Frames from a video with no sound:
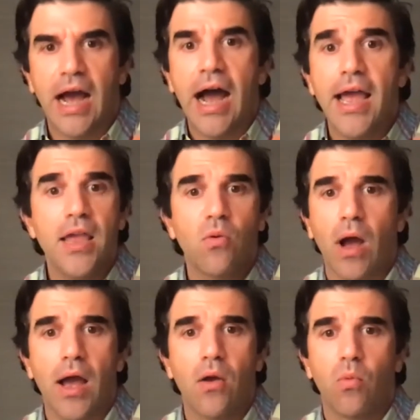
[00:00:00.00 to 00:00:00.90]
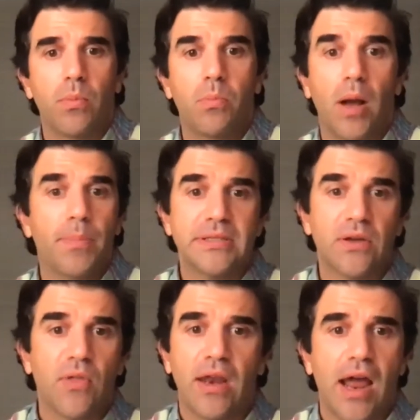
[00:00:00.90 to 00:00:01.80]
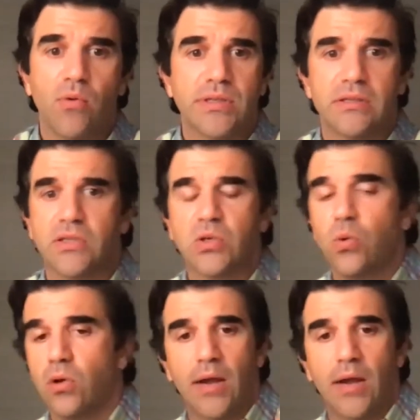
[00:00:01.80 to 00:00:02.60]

I I would up until then I was in school,